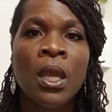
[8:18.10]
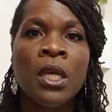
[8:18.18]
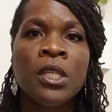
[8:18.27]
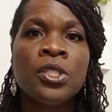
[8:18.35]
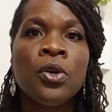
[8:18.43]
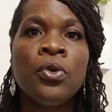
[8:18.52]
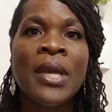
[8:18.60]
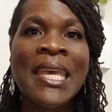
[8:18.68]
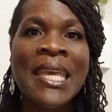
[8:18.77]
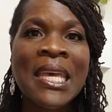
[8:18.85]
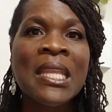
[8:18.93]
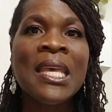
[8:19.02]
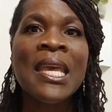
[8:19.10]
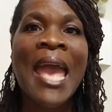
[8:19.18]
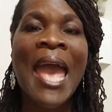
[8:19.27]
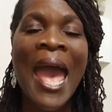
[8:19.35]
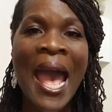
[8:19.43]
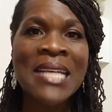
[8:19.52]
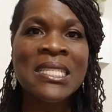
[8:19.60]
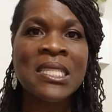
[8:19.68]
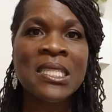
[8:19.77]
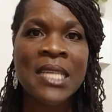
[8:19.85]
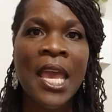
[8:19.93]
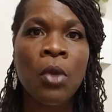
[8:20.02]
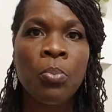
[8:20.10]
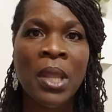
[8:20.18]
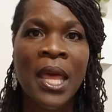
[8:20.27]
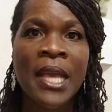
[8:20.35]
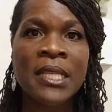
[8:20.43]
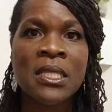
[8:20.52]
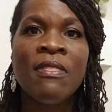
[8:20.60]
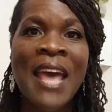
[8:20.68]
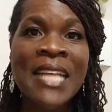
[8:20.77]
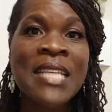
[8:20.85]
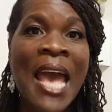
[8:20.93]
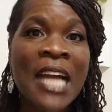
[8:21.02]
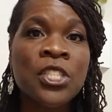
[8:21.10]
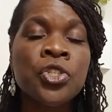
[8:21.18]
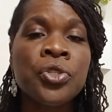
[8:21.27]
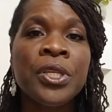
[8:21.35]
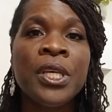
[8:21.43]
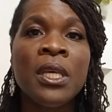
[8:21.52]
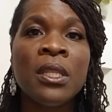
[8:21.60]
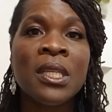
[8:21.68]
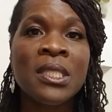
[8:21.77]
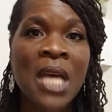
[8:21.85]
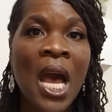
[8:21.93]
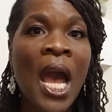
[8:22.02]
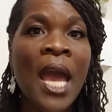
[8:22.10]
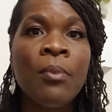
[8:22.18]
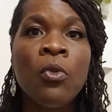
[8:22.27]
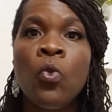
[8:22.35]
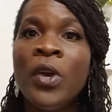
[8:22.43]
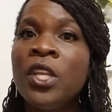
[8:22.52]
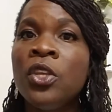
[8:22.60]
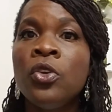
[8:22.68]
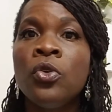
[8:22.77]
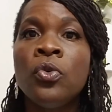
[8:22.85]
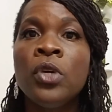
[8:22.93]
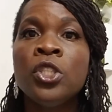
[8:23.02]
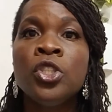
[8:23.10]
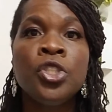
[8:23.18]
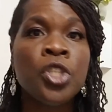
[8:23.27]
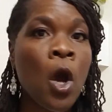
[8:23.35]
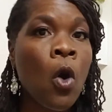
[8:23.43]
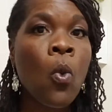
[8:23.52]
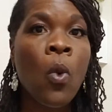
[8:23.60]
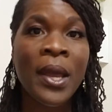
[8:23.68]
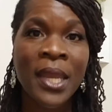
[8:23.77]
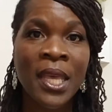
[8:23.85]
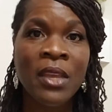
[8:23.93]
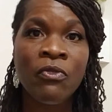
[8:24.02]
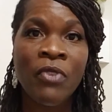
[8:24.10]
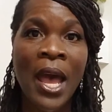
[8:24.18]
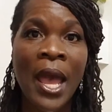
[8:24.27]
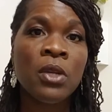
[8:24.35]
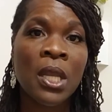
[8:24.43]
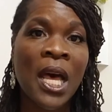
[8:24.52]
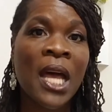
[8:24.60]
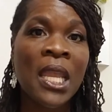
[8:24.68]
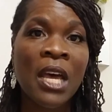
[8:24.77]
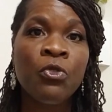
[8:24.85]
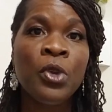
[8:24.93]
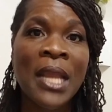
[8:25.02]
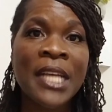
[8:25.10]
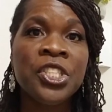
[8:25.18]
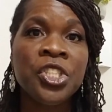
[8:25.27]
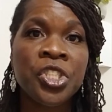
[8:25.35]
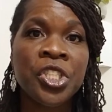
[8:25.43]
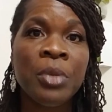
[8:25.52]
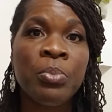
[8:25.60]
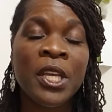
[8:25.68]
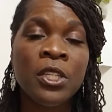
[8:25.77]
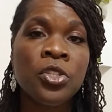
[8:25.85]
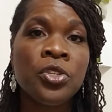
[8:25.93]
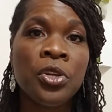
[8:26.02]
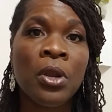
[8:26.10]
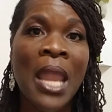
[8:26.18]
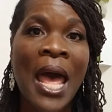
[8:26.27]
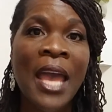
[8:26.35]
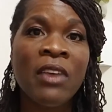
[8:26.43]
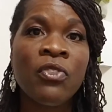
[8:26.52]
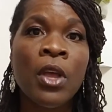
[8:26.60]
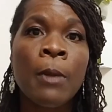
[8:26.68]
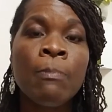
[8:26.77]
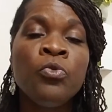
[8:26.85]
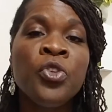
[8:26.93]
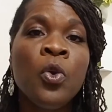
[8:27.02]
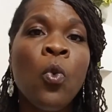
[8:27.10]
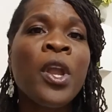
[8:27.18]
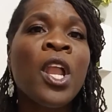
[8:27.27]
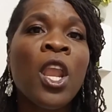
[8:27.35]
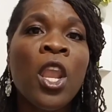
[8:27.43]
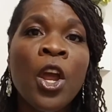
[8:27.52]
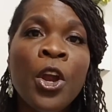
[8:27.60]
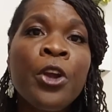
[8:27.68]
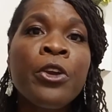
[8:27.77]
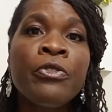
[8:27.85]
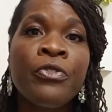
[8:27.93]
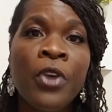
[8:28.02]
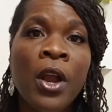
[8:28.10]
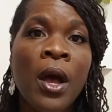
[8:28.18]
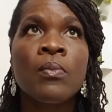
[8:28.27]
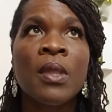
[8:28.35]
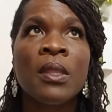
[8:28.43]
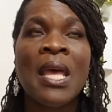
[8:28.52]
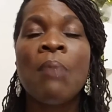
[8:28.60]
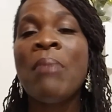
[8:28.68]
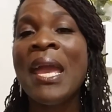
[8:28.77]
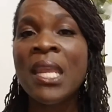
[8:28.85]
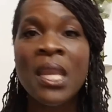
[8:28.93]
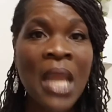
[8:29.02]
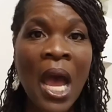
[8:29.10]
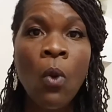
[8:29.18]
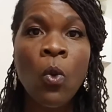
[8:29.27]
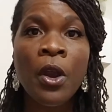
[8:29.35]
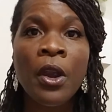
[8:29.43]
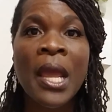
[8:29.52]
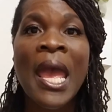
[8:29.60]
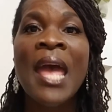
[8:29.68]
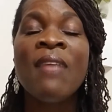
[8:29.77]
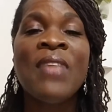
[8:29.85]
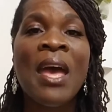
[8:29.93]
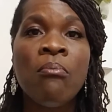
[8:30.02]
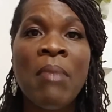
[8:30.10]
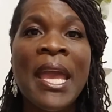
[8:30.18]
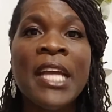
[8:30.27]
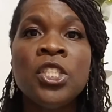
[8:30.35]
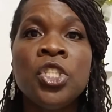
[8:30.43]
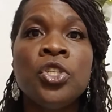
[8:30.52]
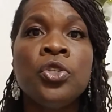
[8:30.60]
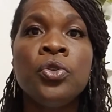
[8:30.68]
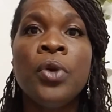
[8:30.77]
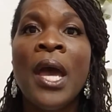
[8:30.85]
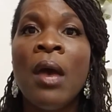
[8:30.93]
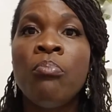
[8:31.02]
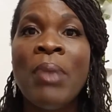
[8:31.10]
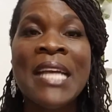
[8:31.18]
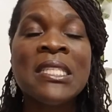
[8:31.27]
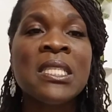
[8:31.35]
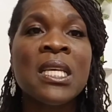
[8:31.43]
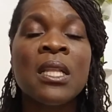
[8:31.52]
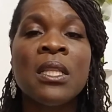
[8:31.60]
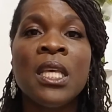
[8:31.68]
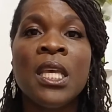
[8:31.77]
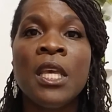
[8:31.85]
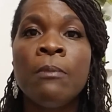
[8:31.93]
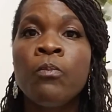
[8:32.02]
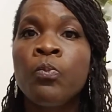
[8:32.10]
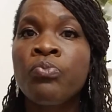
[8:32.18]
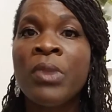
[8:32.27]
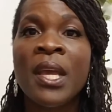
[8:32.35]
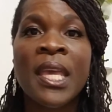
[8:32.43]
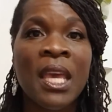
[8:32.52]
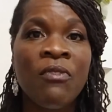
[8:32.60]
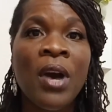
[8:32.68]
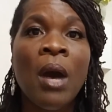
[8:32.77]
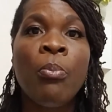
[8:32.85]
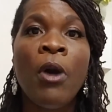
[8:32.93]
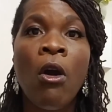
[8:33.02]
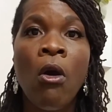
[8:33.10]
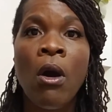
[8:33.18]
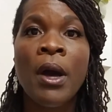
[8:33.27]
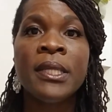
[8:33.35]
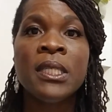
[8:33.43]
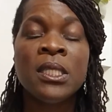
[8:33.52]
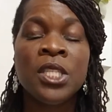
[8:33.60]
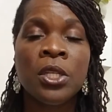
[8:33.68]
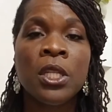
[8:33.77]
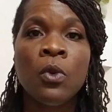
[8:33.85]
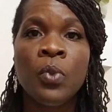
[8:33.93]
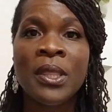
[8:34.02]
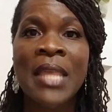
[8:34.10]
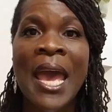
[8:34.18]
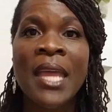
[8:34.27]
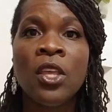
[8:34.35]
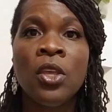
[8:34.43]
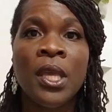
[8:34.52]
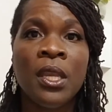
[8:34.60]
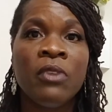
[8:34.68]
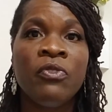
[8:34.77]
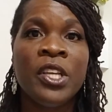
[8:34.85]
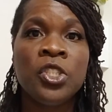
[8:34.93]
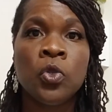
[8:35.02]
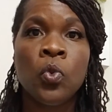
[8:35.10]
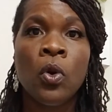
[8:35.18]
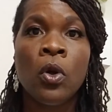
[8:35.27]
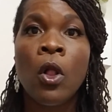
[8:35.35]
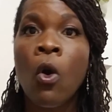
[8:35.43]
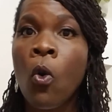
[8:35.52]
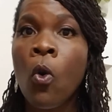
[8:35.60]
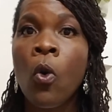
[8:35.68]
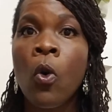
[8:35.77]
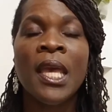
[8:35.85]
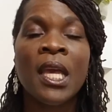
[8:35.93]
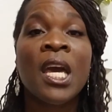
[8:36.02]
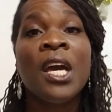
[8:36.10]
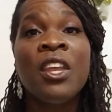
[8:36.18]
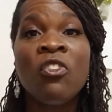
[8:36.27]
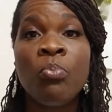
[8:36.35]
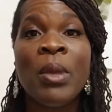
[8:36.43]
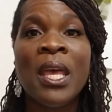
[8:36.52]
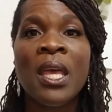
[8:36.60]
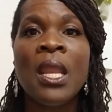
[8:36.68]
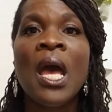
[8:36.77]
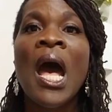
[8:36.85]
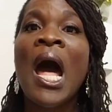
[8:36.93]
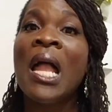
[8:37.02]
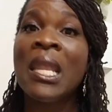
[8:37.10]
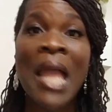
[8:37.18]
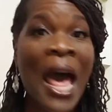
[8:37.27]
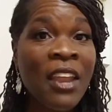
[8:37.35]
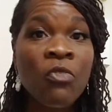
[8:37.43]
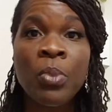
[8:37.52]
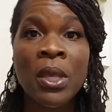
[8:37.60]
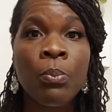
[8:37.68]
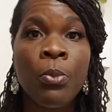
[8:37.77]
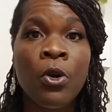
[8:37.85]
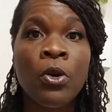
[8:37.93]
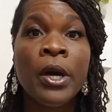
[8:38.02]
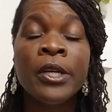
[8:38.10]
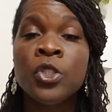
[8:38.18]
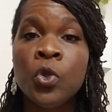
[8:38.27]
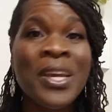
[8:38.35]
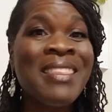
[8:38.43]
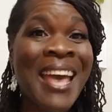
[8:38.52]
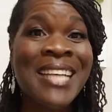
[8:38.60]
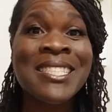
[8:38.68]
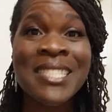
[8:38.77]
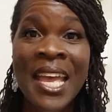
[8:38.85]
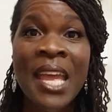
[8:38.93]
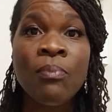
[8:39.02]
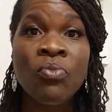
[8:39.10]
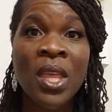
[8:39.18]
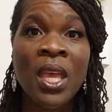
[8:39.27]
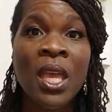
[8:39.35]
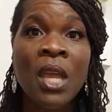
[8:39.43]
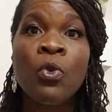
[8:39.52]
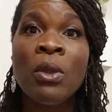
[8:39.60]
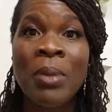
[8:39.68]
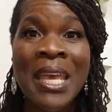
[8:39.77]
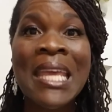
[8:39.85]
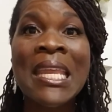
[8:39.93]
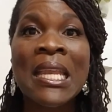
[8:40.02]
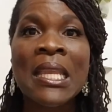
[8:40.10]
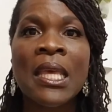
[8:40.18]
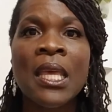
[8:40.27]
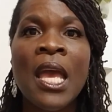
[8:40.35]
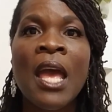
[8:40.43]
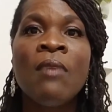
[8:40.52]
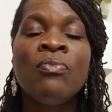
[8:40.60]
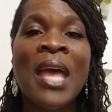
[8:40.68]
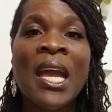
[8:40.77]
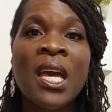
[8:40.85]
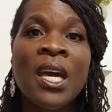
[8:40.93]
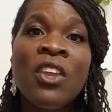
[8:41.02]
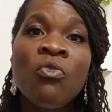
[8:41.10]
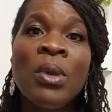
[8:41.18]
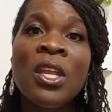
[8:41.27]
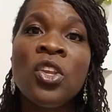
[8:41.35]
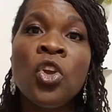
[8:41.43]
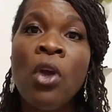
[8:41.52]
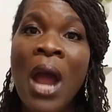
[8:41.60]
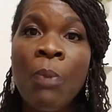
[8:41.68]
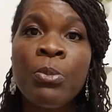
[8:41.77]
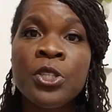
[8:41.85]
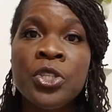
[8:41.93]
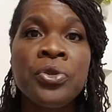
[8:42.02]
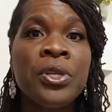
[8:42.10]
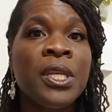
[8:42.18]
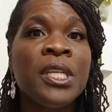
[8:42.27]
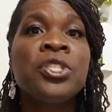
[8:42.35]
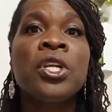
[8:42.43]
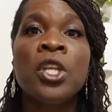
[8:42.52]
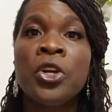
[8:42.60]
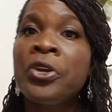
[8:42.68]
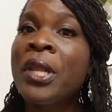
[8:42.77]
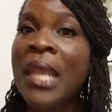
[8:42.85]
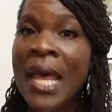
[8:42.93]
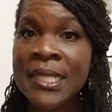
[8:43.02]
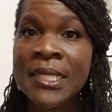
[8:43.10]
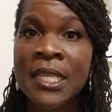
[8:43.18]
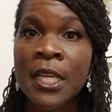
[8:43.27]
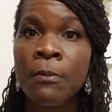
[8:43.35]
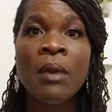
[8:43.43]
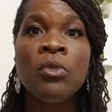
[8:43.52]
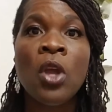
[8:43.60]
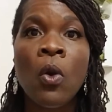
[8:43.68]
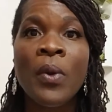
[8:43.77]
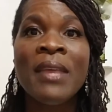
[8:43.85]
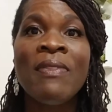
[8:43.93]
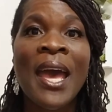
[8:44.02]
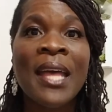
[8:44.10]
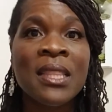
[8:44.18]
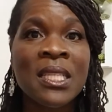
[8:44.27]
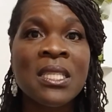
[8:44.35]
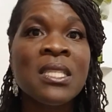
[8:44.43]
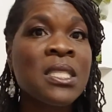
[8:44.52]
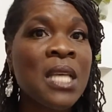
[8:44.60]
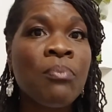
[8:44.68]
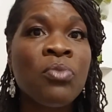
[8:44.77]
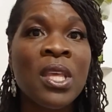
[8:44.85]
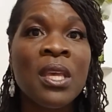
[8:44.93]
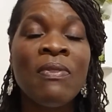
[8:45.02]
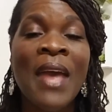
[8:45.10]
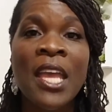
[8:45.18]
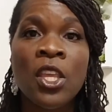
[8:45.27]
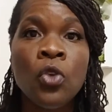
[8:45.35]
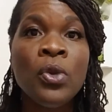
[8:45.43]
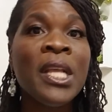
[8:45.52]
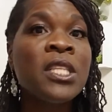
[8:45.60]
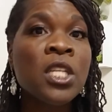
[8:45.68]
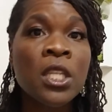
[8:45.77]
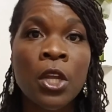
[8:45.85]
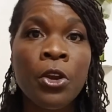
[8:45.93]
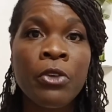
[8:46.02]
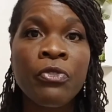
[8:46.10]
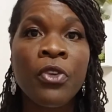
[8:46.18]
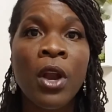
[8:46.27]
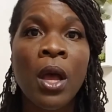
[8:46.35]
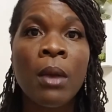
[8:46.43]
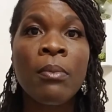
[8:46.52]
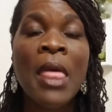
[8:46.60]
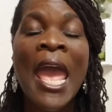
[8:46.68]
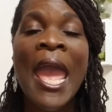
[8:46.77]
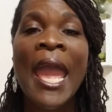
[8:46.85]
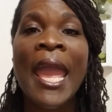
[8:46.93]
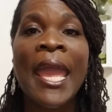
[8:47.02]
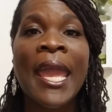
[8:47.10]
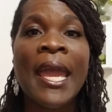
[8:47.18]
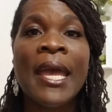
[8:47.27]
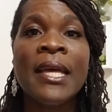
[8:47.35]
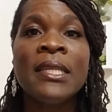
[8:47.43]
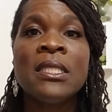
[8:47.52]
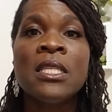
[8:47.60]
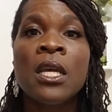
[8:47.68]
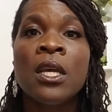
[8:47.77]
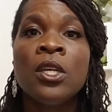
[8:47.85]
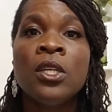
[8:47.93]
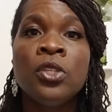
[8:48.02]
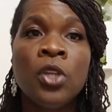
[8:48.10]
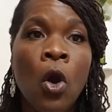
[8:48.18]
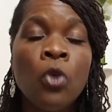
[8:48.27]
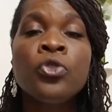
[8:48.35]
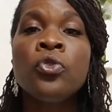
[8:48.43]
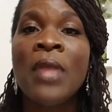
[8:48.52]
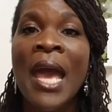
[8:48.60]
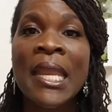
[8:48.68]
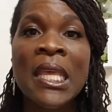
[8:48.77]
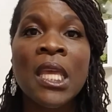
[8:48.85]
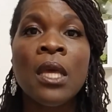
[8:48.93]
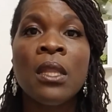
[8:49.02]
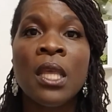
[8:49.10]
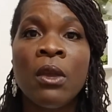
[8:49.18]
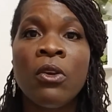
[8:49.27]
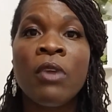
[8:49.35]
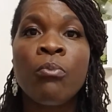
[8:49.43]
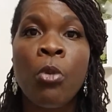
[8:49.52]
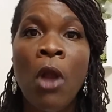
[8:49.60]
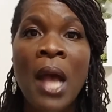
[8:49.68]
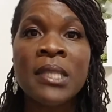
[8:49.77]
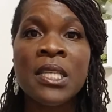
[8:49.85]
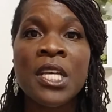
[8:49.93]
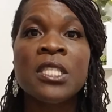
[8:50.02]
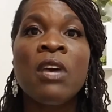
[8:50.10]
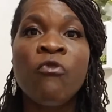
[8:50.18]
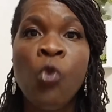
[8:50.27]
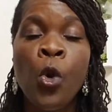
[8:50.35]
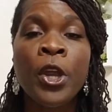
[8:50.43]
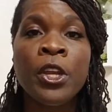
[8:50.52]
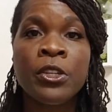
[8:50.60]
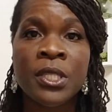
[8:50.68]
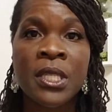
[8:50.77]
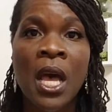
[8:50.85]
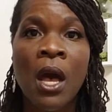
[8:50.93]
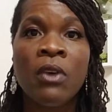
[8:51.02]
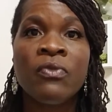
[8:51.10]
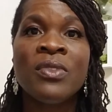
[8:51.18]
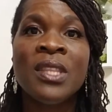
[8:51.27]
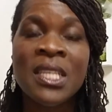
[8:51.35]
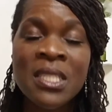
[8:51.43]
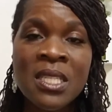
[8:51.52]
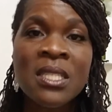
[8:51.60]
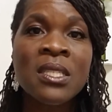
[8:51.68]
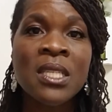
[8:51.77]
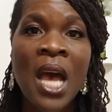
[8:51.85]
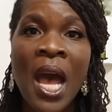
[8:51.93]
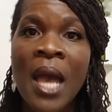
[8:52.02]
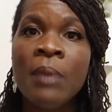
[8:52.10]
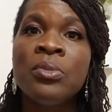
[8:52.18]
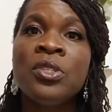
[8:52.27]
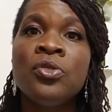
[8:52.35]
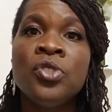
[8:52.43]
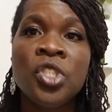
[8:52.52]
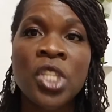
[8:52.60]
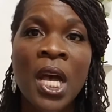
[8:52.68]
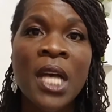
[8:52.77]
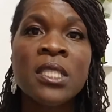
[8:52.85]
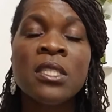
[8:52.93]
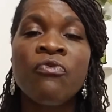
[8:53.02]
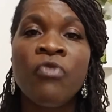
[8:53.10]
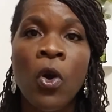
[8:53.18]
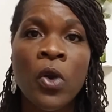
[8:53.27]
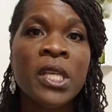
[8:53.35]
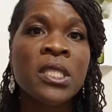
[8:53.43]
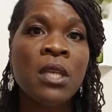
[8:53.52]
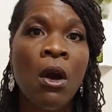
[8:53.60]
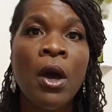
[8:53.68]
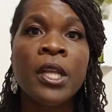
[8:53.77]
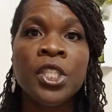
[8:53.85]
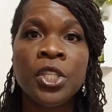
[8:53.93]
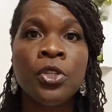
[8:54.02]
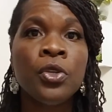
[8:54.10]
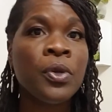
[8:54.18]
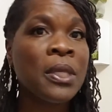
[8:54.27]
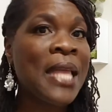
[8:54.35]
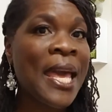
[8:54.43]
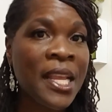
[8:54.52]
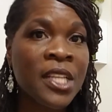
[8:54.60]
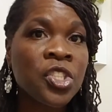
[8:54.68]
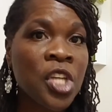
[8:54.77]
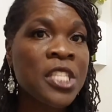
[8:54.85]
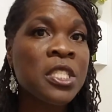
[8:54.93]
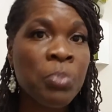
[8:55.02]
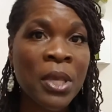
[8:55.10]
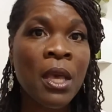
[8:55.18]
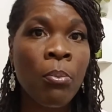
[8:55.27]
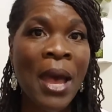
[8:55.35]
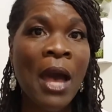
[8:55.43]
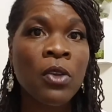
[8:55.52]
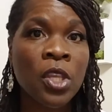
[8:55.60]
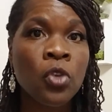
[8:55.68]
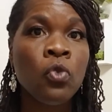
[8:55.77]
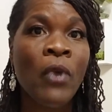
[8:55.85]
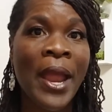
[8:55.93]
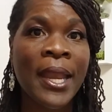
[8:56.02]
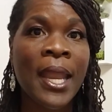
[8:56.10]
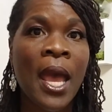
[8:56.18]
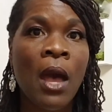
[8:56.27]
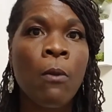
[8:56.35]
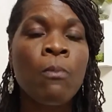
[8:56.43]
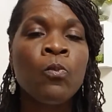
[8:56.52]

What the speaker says: So healing has to take place. That's actually the time when you don't want to invite a love relationship into your life. You want to learn from that made it not work, that made you basically give up on dealing with that individual. Or it could have been a lot of people doing that same thing repeatedly. That could have been your opportunity to learn a lesson, knowing that this is something that you need to learn from and go through that healing process for yourself. This is the time to just focus on you. Let it just be about you right now.